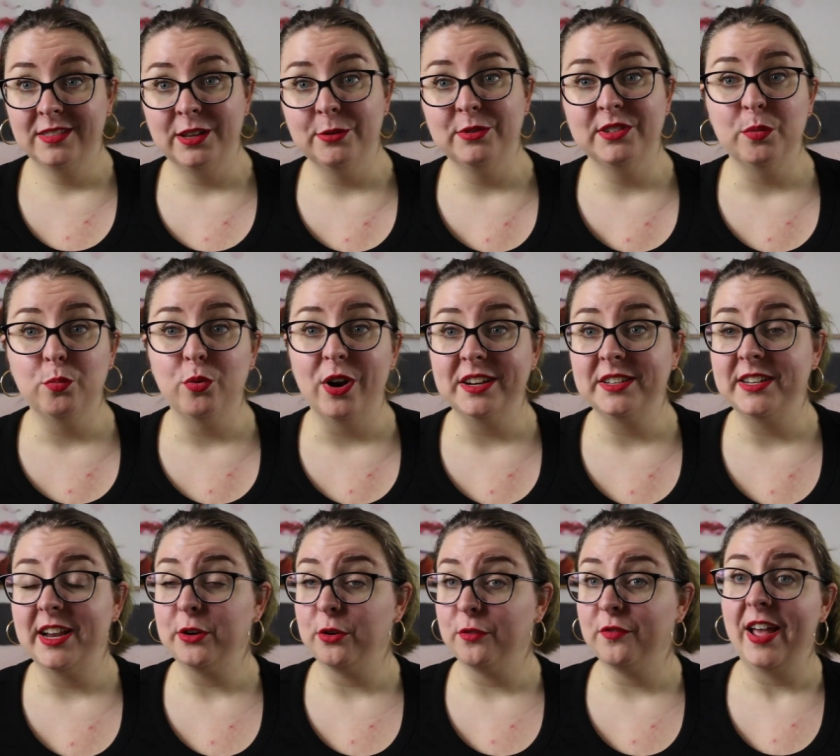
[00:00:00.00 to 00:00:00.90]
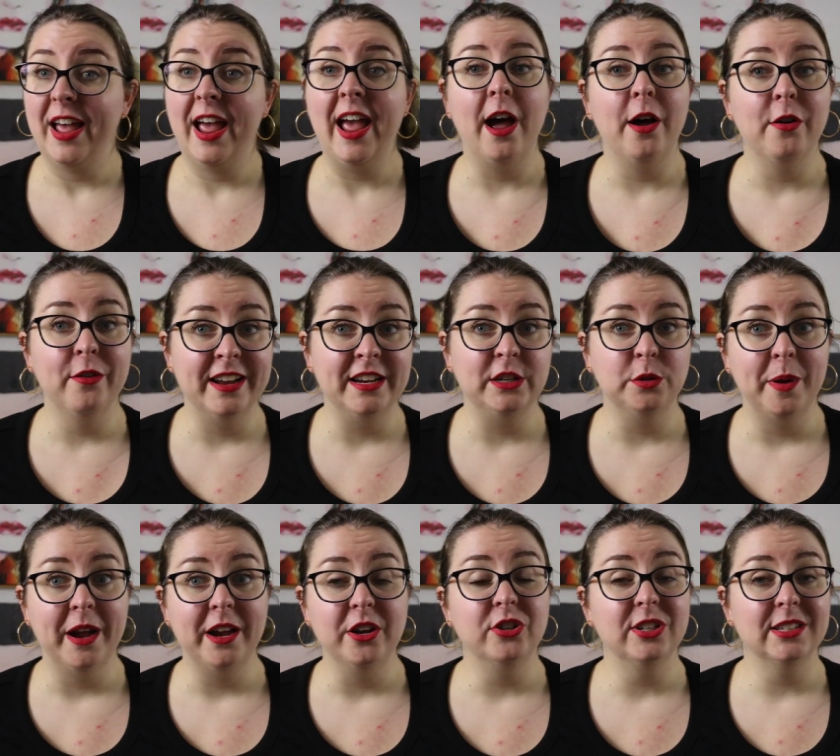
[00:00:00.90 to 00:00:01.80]
there is a breakdown of how each
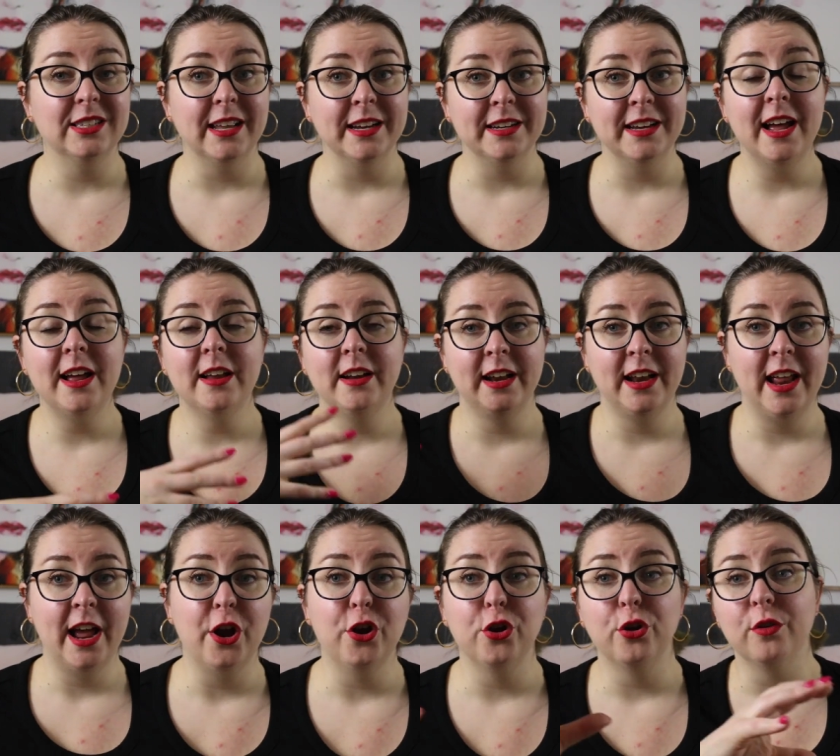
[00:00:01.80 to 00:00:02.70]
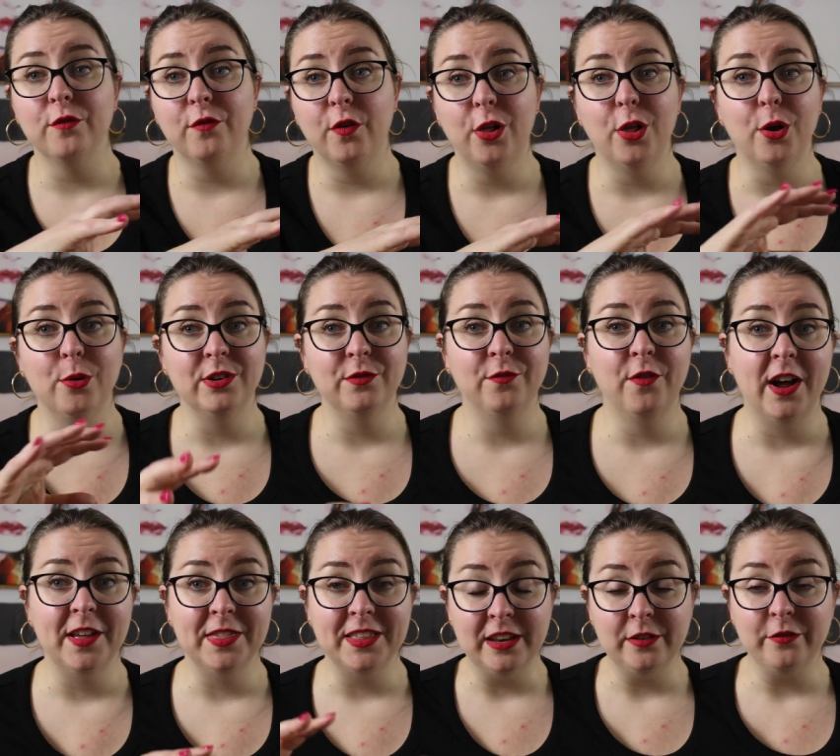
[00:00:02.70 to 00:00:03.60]
page is laid out and how you can follow and
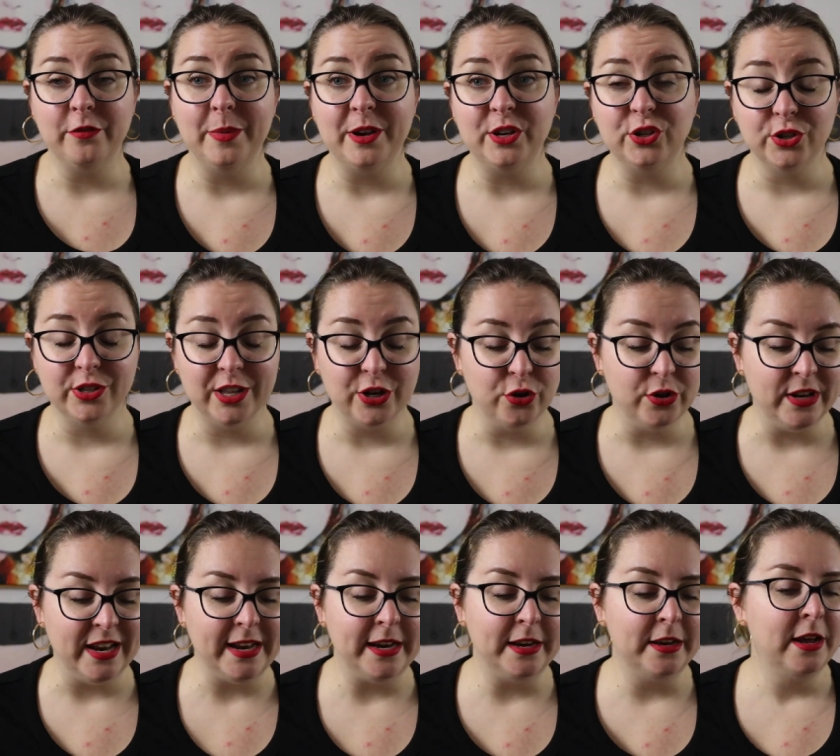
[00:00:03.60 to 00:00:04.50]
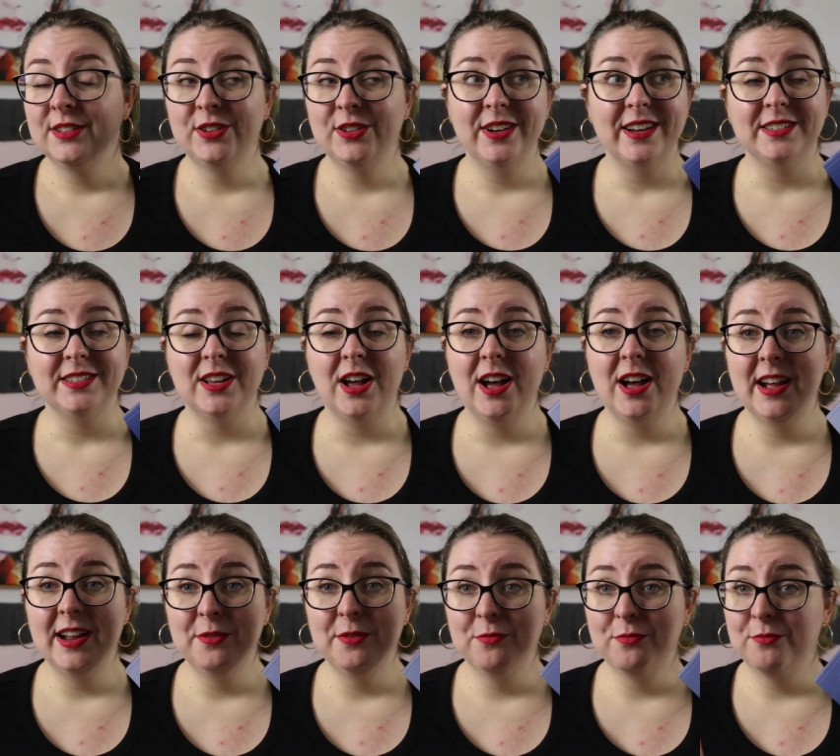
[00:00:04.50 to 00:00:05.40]
find the information that you need. So yes,
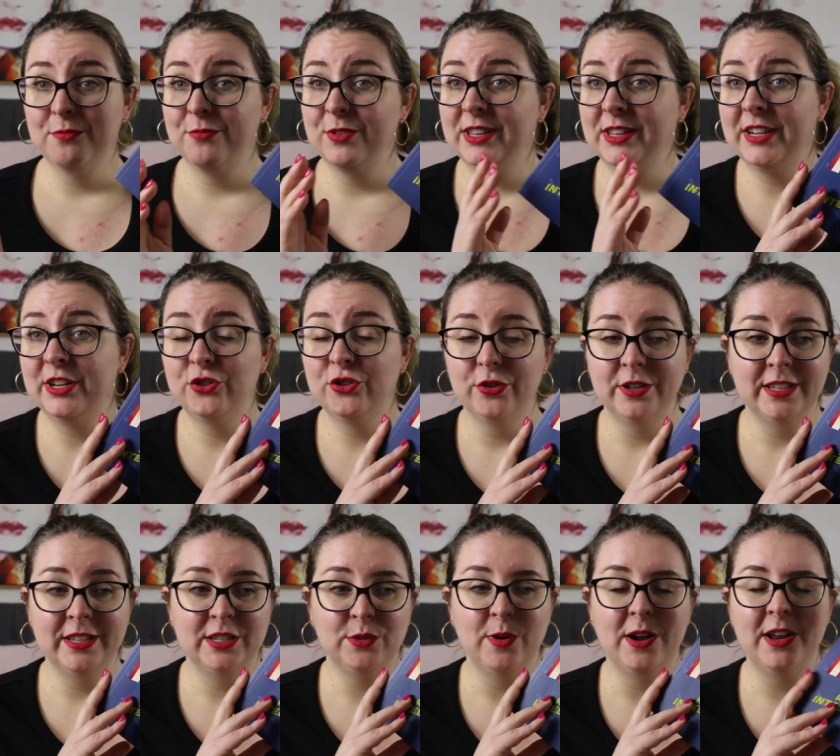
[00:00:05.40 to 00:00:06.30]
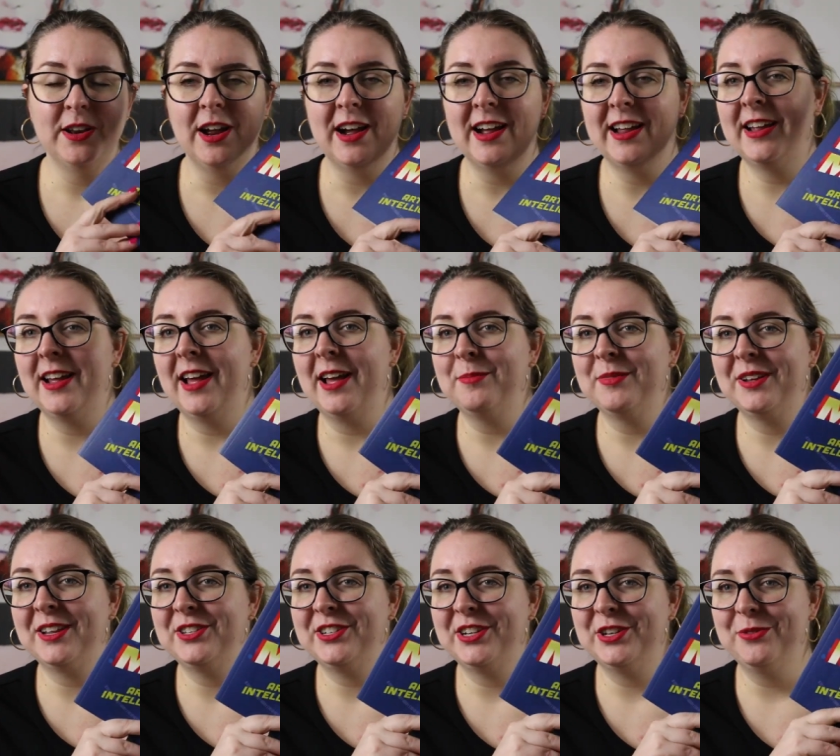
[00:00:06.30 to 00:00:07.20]
I really enjoyed this one. I am
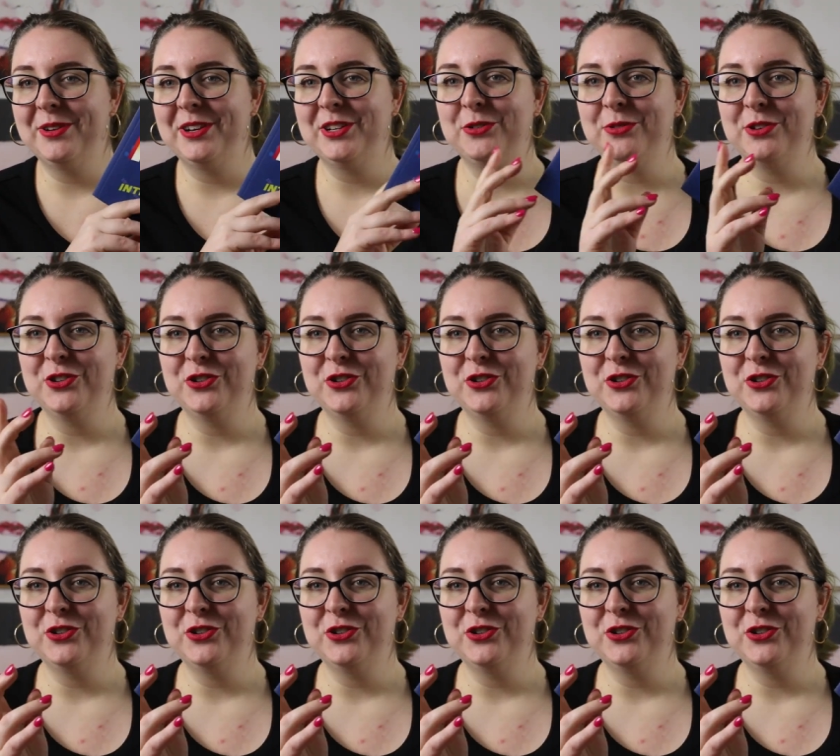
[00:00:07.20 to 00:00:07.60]
continuing to